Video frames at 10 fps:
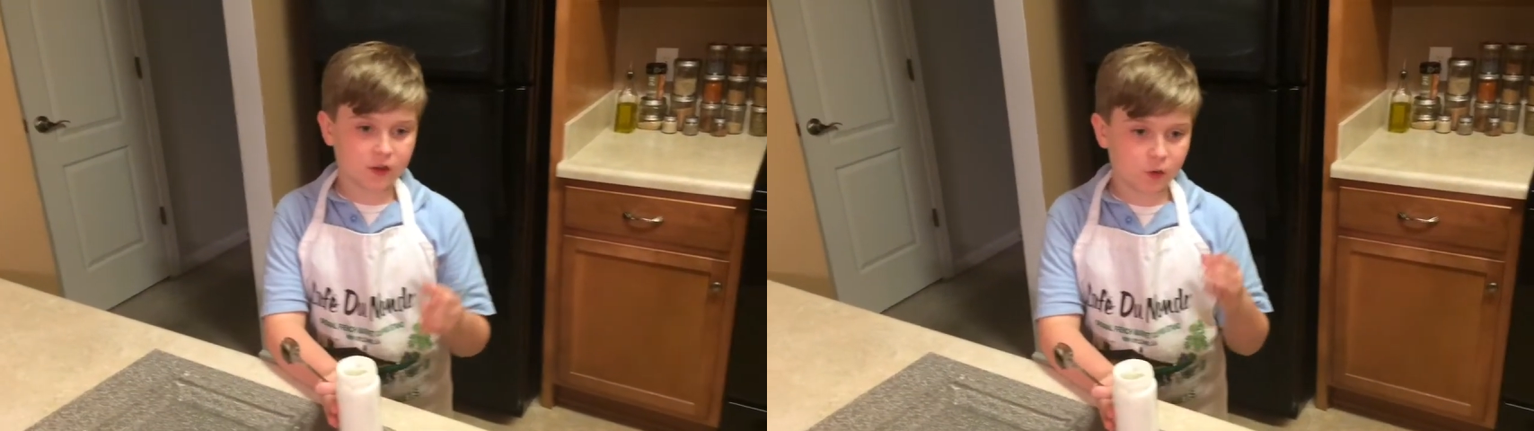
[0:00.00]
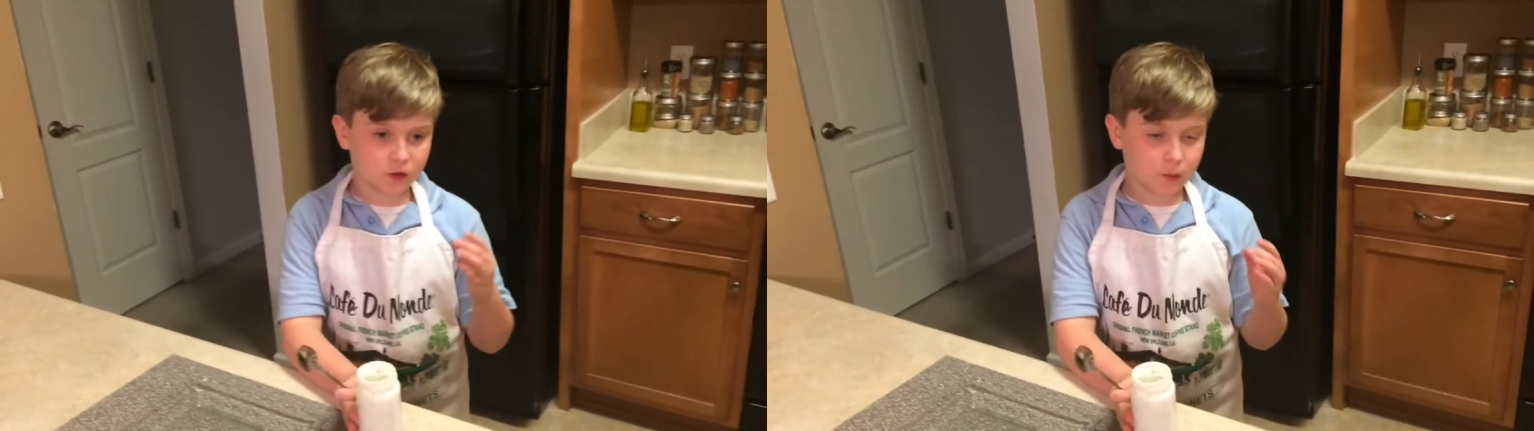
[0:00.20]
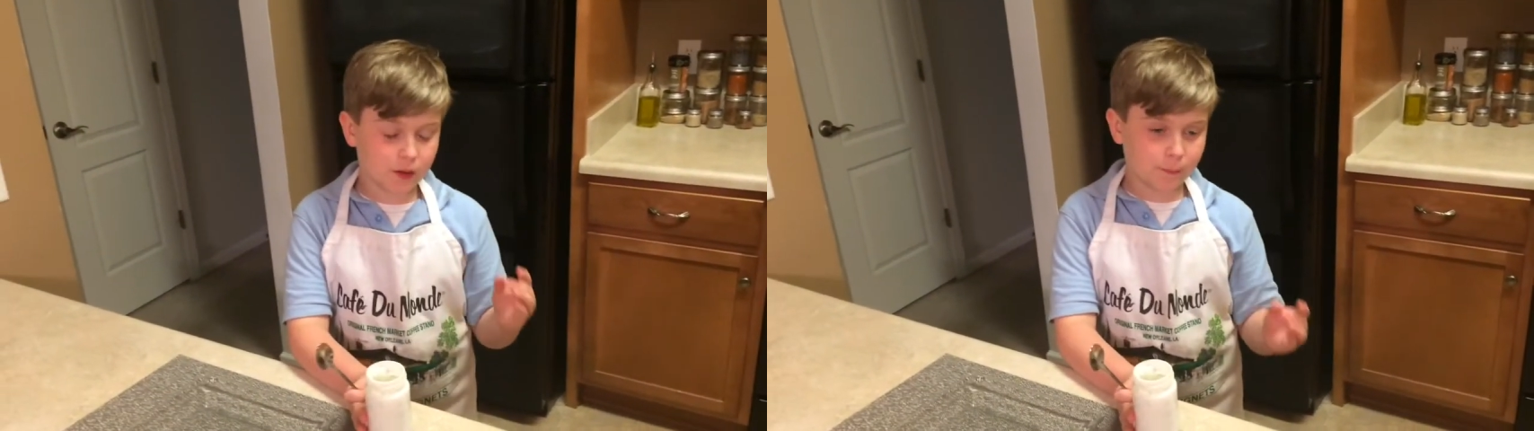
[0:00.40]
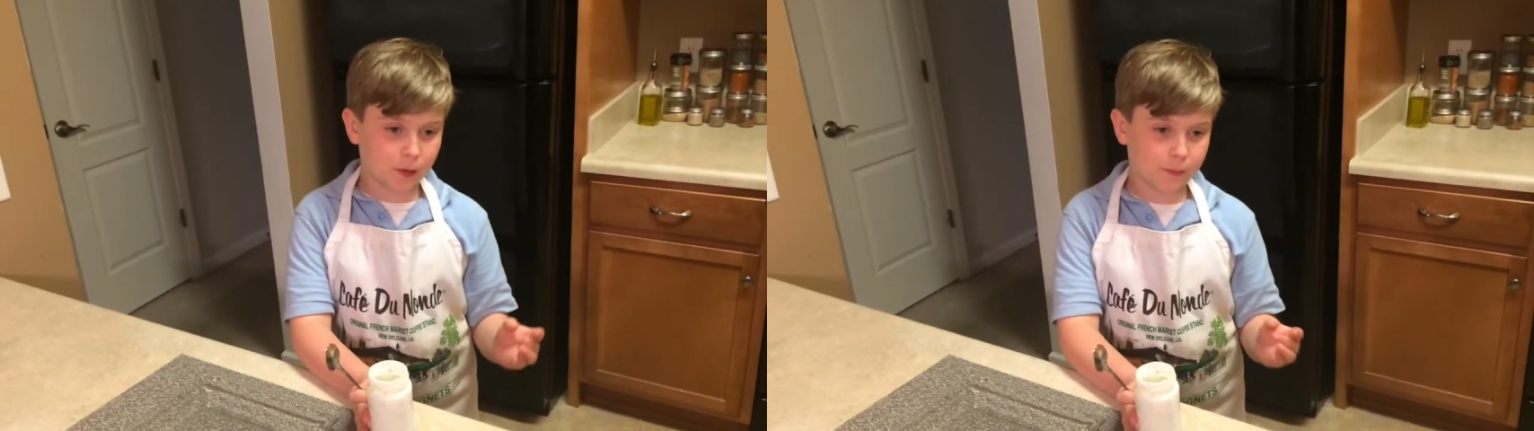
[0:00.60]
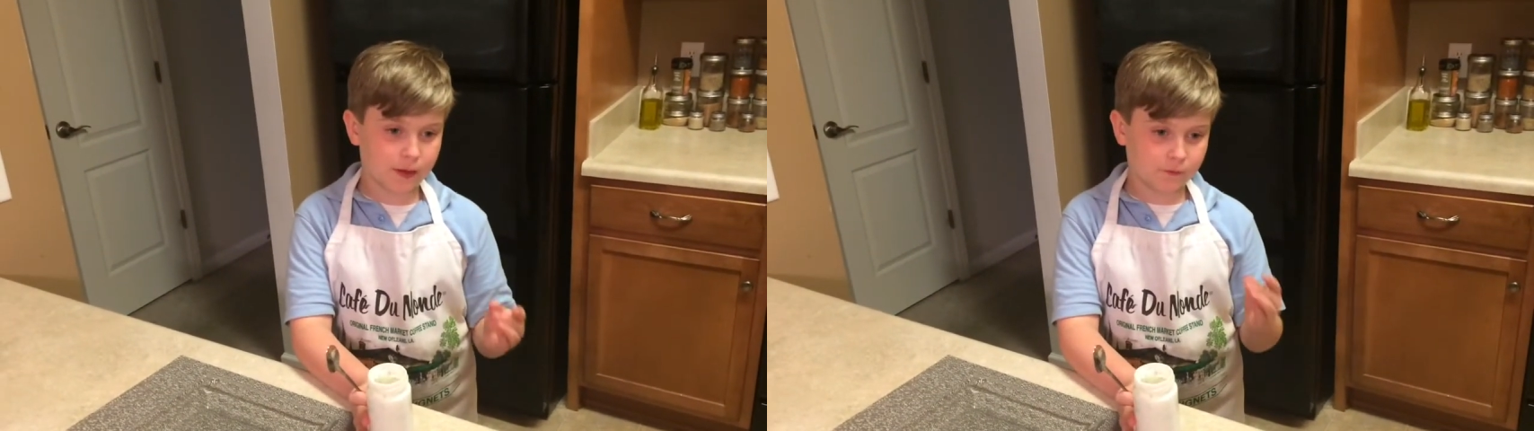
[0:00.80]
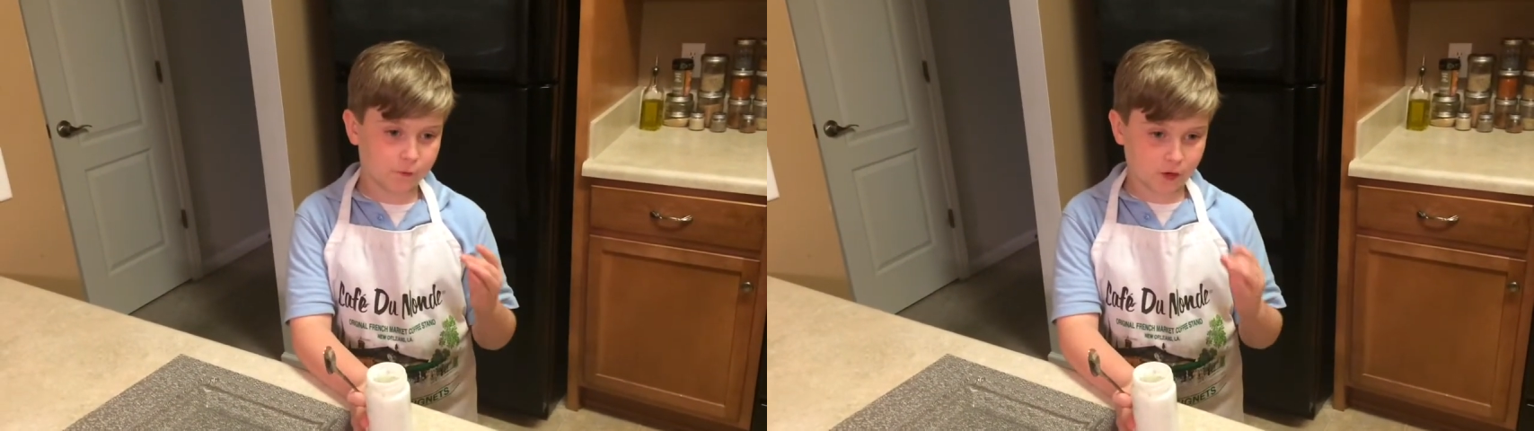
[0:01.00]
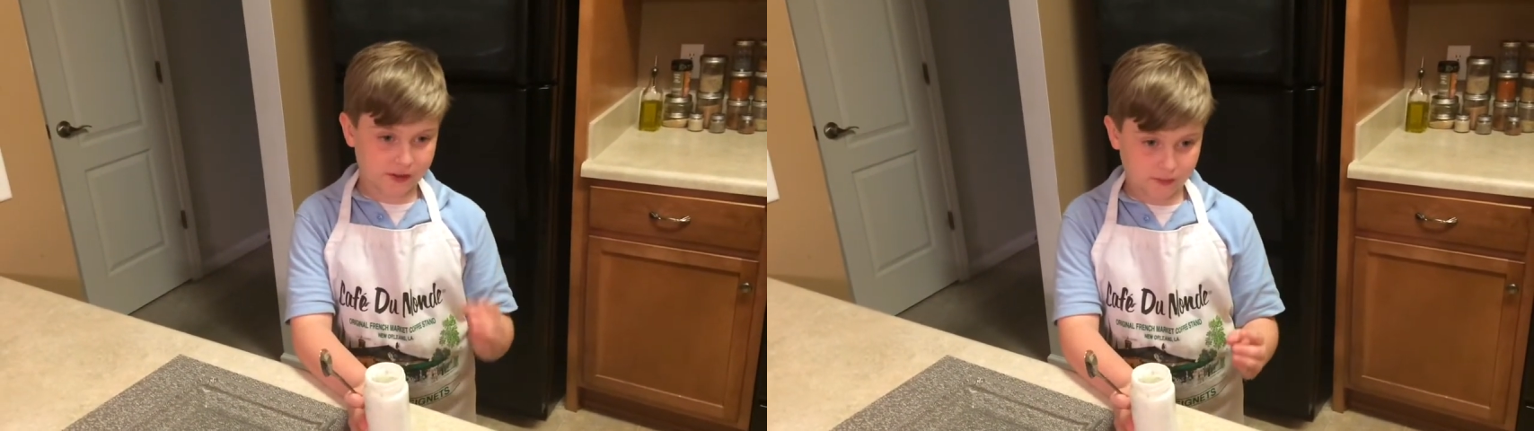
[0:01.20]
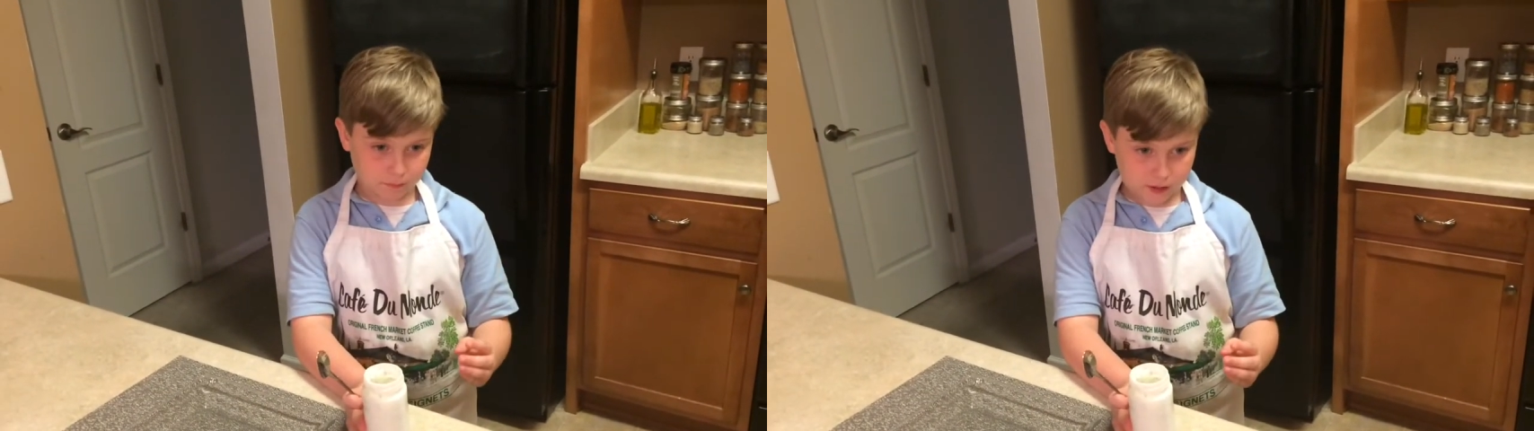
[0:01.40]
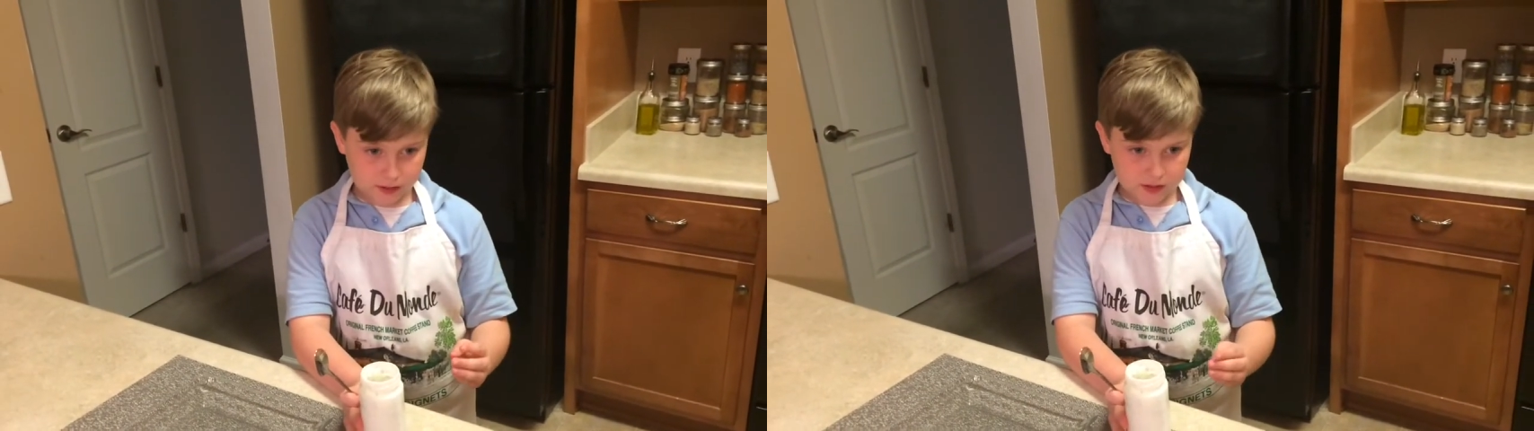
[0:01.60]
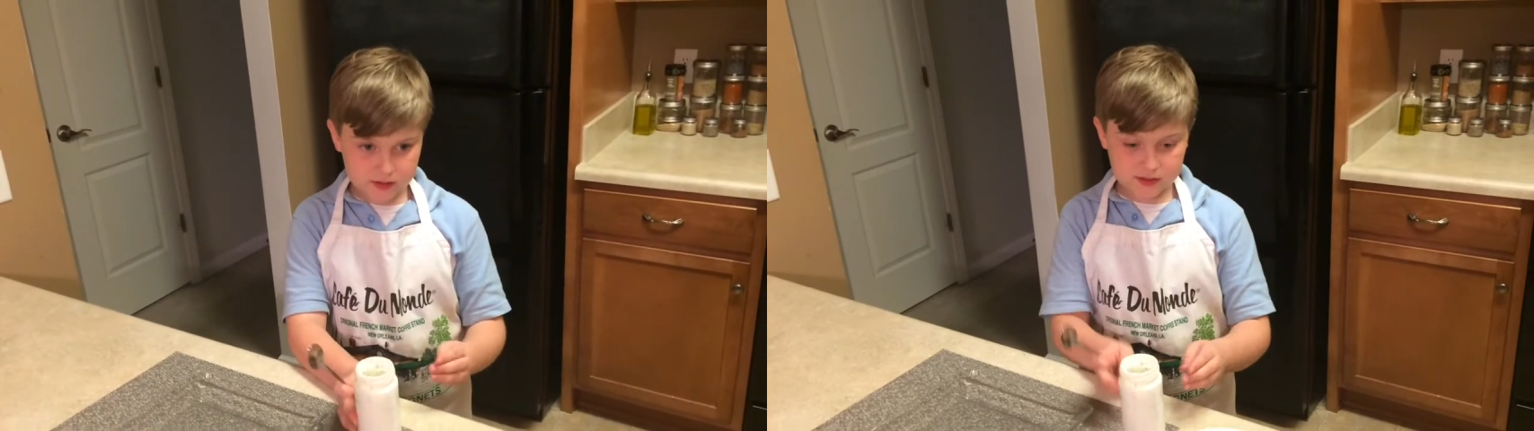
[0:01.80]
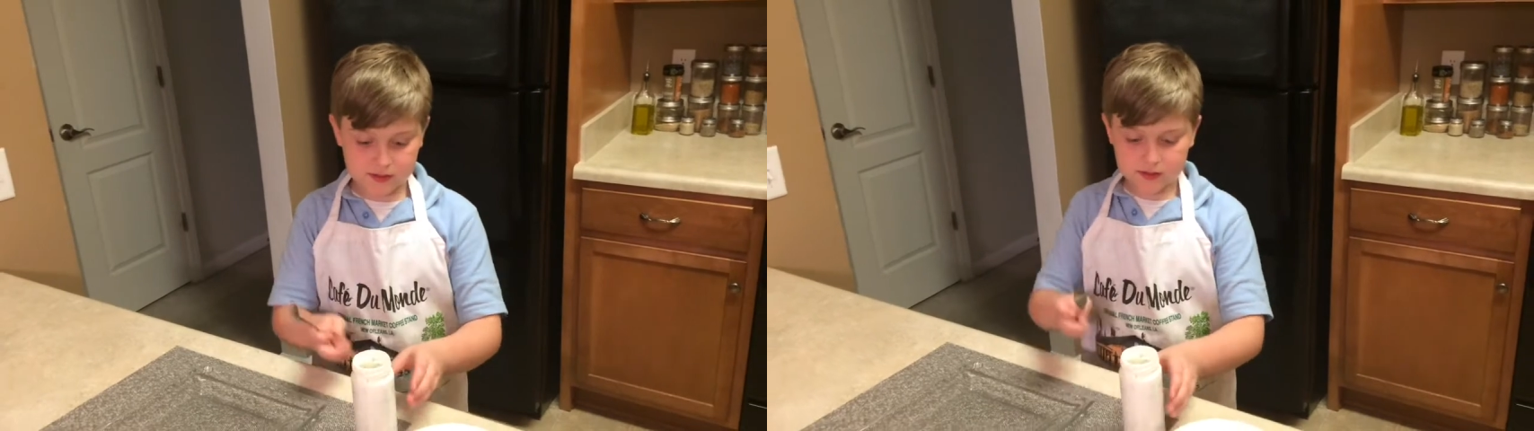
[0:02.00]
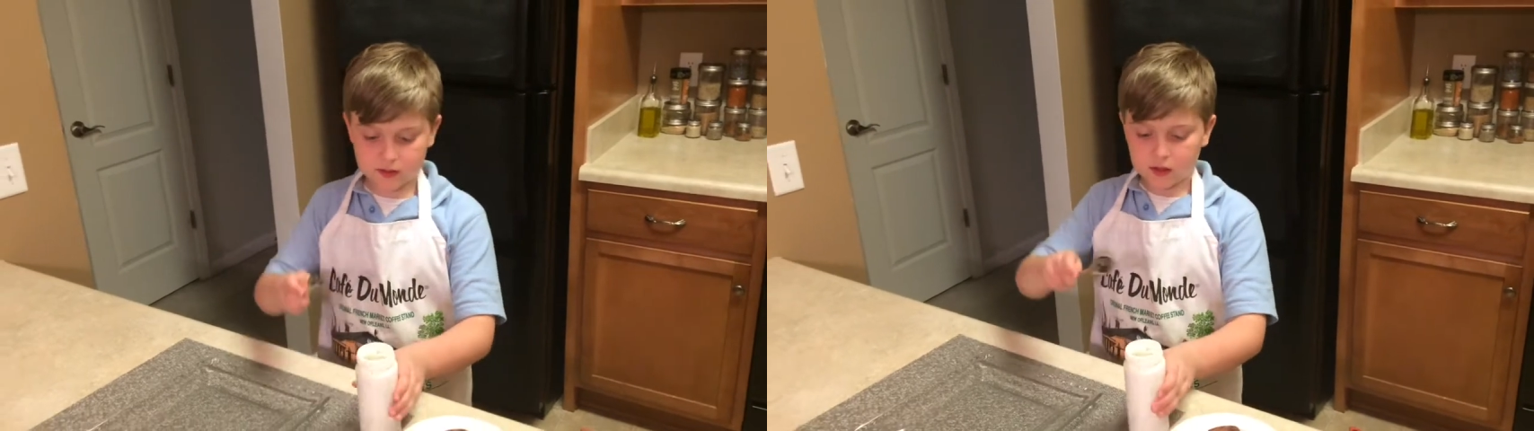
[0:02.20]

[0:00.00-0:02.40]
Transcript: you only want to put them in for 8 minutes.